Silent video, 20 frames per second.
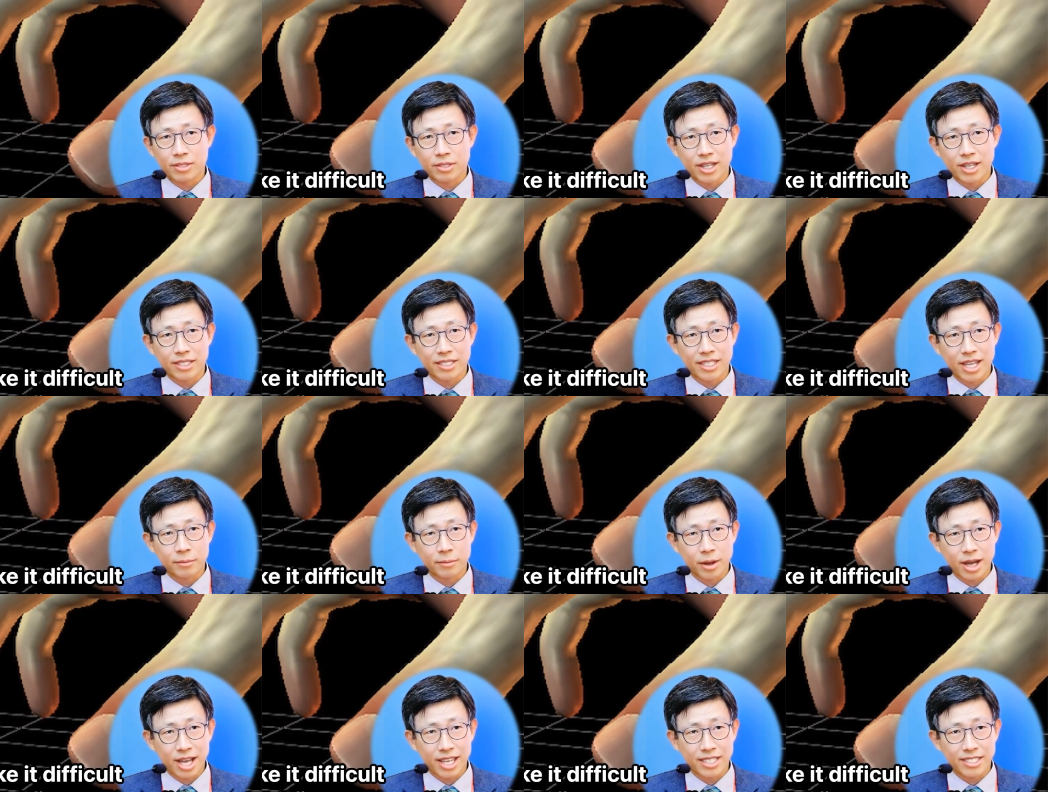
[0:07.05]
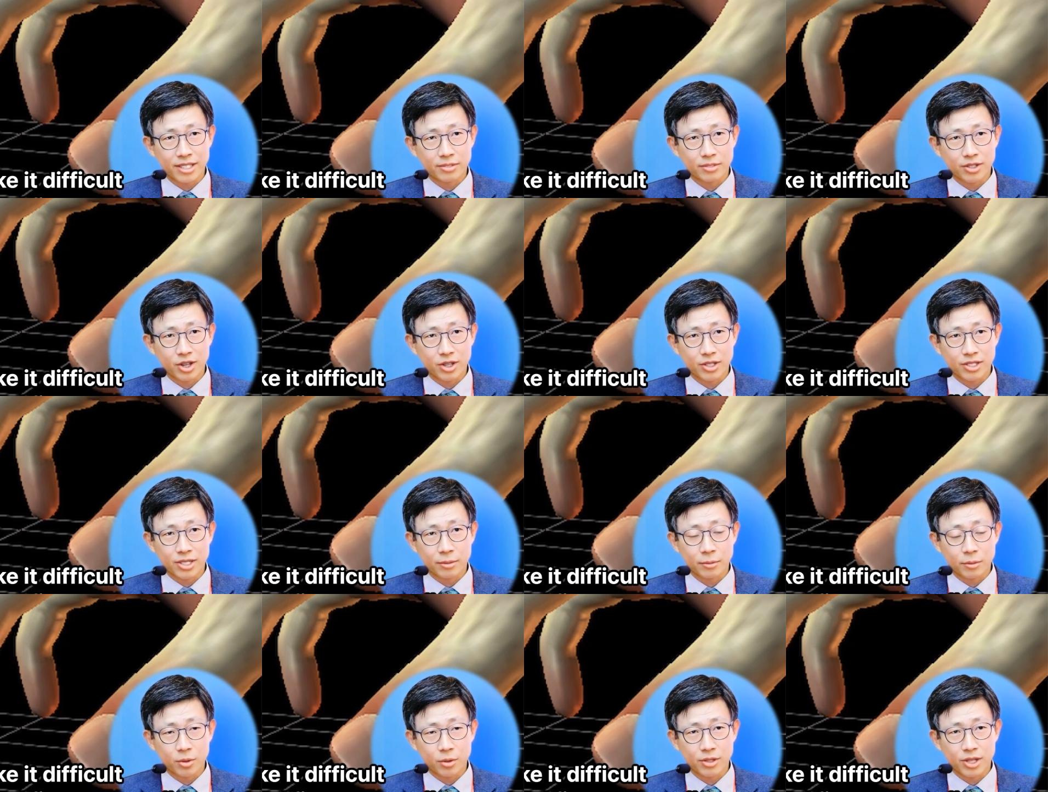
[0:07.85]
This can make it difficult
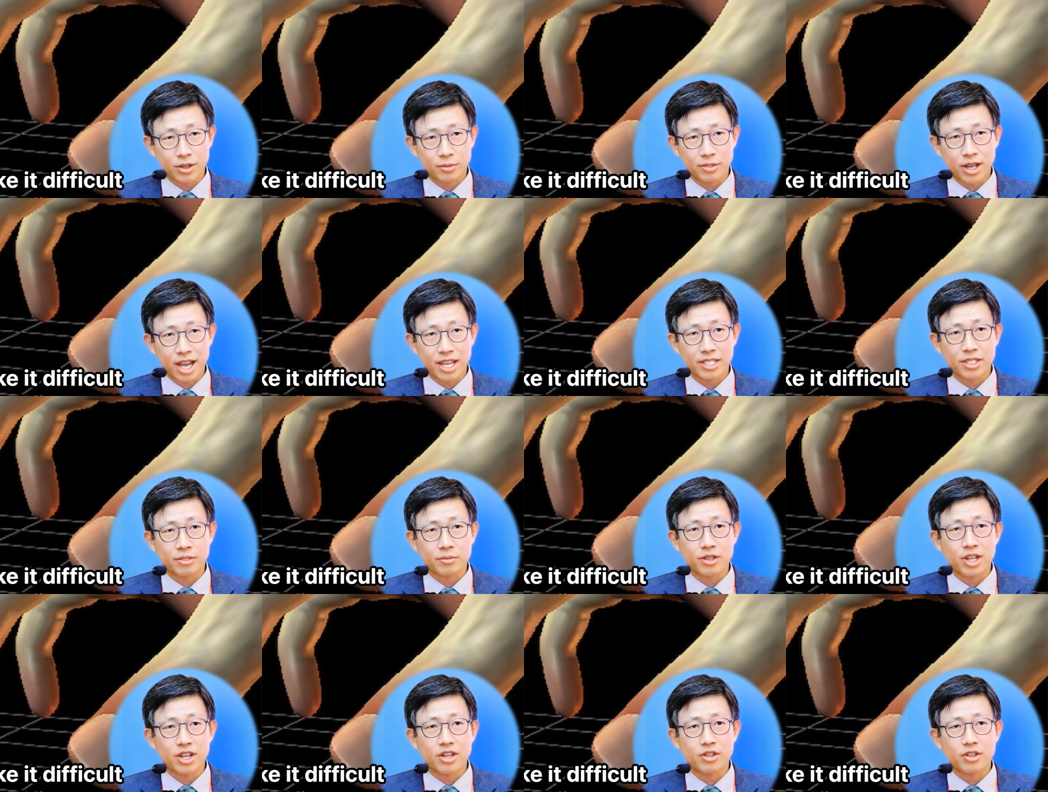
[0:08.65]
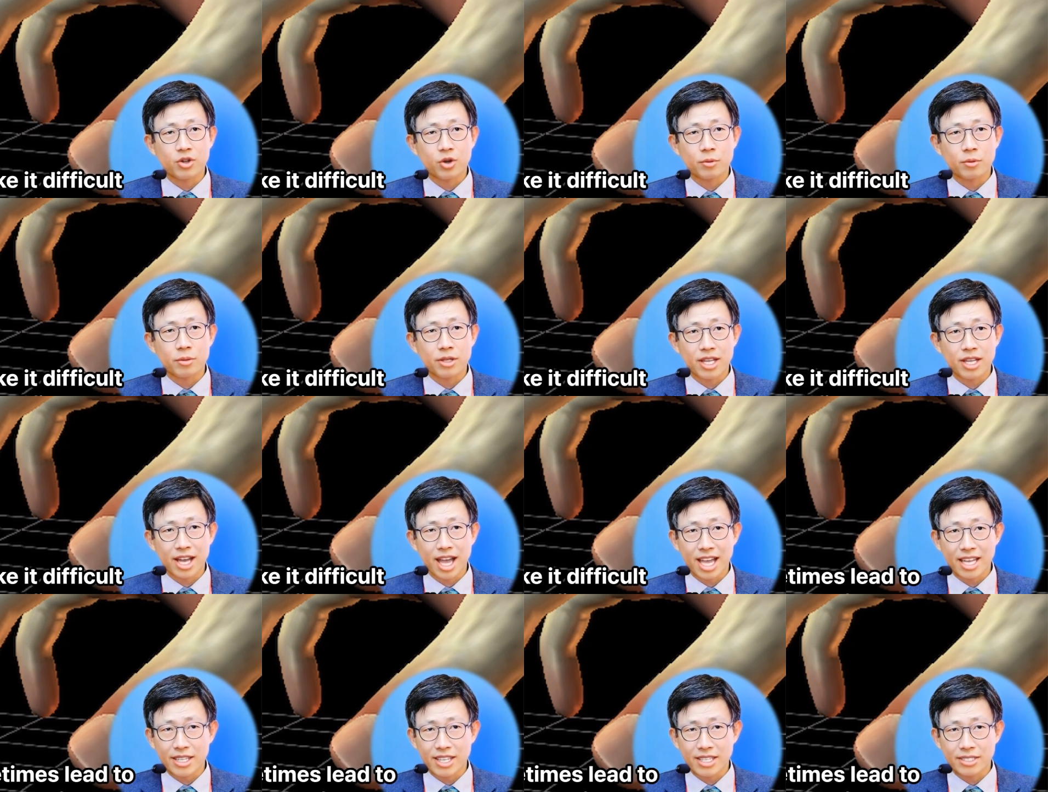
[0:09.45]
to move the affected finger
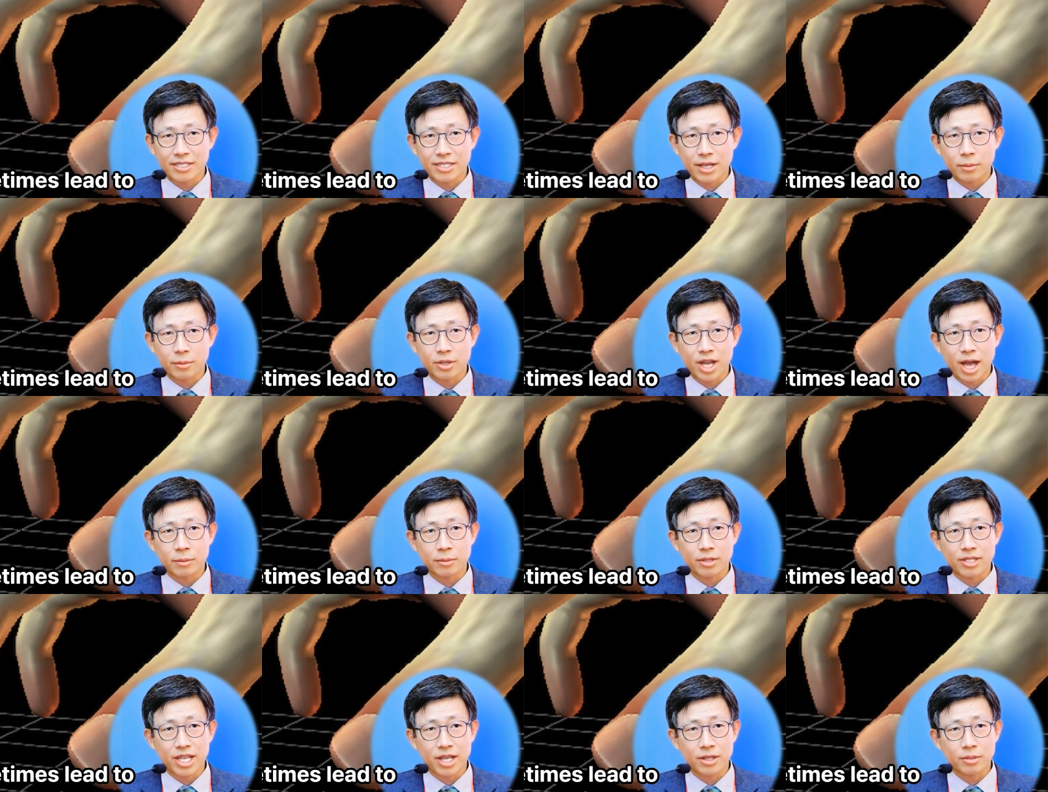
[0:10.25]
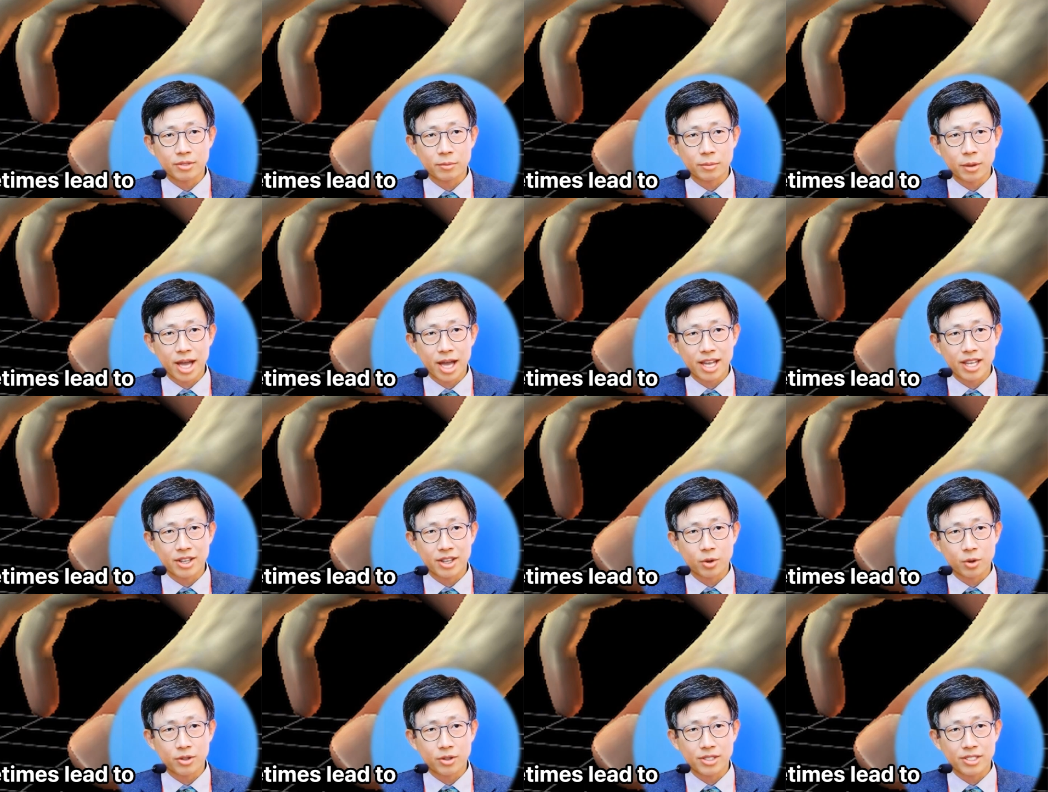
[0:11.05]
normally and can sometimes lead to
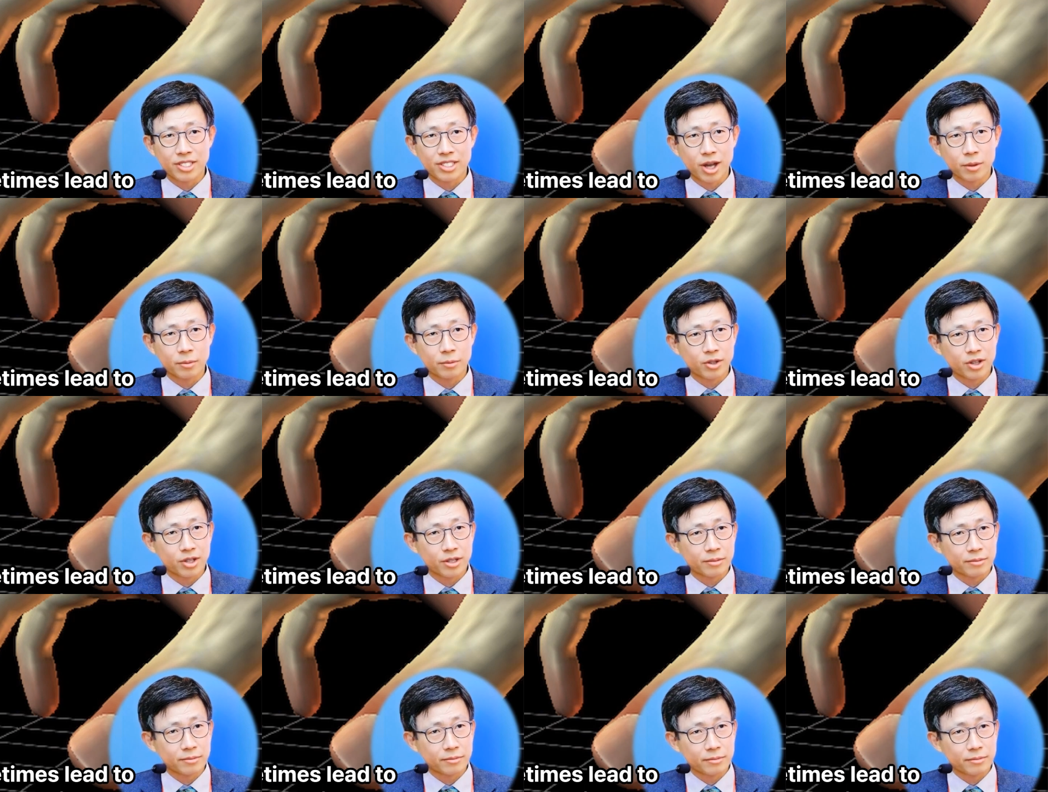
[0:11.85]
pain or discomfort.